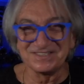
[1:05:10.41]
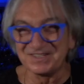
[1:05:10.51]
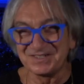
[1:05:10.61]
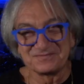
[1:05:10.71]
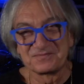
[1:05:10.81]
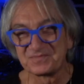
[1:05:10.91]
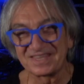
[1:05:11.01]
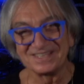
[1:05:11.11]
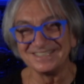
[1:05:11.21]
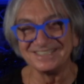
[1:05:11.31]
you know,
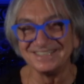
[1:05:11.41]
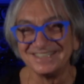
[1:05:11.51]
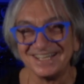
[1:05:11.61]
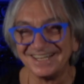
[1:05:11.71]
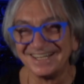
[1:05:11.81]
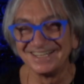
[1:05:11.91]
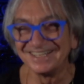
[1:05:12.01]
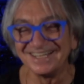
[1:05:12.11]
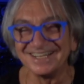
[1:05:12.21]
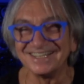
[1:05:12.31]
of course.
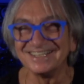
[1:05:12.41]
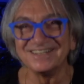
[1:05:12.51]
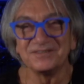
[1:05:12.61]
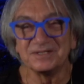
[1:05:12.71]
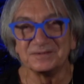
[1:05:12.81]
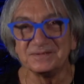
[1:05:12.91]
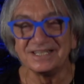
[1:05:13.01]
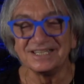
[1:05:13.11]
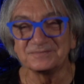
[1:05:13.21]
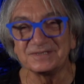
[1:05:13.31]
yeah, yeah, that would have been
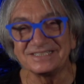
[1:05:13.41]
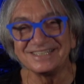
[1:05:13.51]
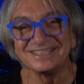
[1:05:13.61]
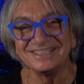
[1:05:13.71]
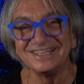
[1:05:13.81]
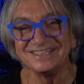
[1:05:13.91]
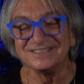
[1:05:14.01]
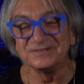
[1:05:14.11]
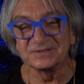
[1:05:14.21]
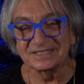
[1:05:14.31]
nice, but that that
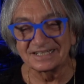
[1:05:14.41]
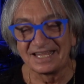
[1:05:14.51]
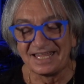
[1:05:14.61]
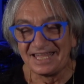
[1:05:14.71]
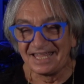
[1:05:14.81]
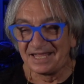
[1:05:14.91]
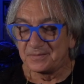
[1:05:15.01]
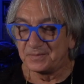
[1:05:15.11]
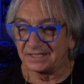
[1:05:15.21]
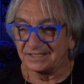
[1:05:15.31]
didn't work.
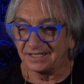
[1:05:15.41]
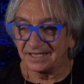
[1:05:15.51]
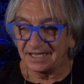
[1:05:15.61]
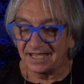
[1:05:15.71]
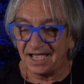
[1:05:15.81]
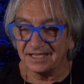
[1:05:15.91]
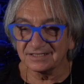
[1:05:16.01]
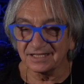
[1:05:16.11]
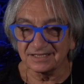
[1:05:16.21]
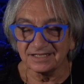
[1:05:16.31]
But guys
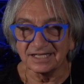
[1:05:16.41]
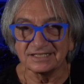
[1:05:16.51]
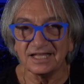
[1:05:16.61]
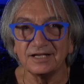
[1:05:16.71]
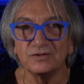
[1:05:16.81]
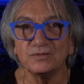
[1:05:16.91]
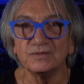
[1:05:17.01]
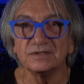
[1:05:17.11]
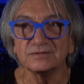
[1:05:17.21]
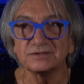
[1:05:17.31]
like like that who
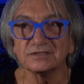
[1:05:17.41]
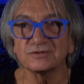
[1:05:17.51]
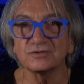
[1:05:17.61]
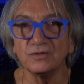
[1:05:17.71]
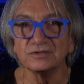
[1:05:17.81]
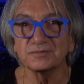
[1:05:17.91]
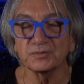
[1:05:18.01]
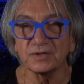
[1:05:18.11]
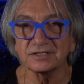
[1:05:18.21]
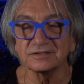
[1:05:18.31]
are just so
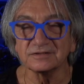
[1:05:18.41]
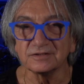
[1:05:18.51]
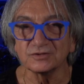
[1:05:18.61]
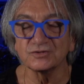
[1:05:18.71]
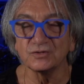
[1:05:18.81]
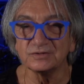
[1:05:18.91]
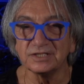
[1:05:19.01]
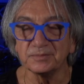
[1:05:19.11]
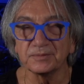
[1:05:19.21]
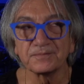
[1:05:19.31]
inspirational, they're so
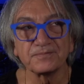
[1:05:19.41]
deep,